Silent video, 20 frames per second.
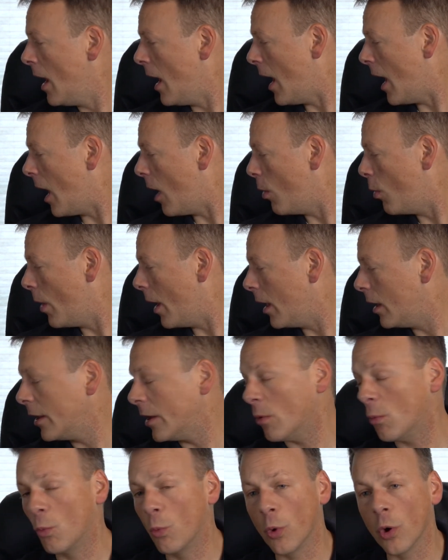how well
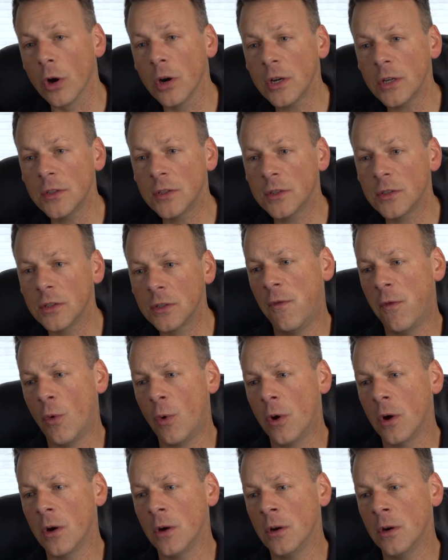it works
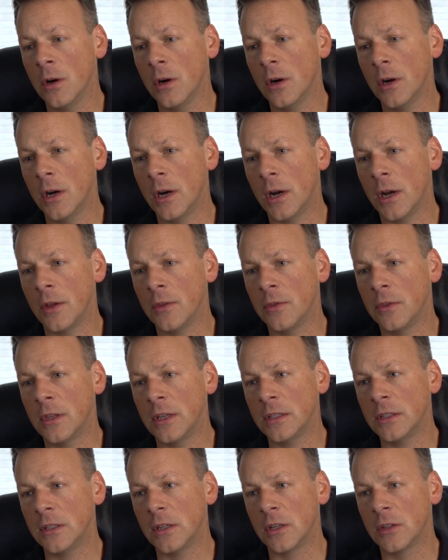for uh,
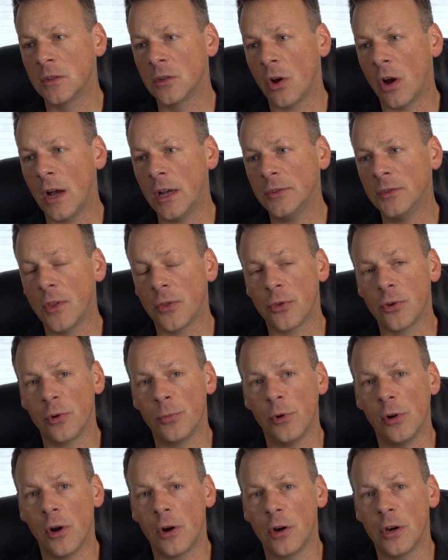this exhaust, the
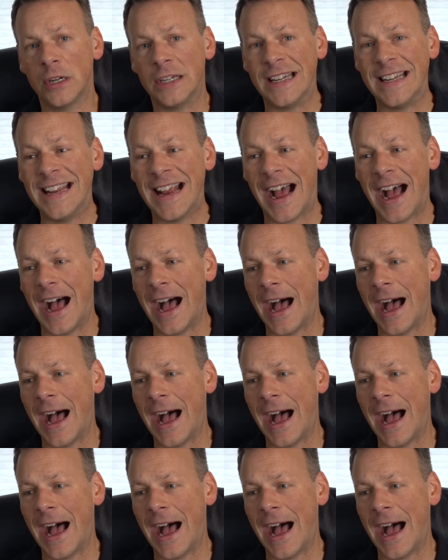Thermal R and D,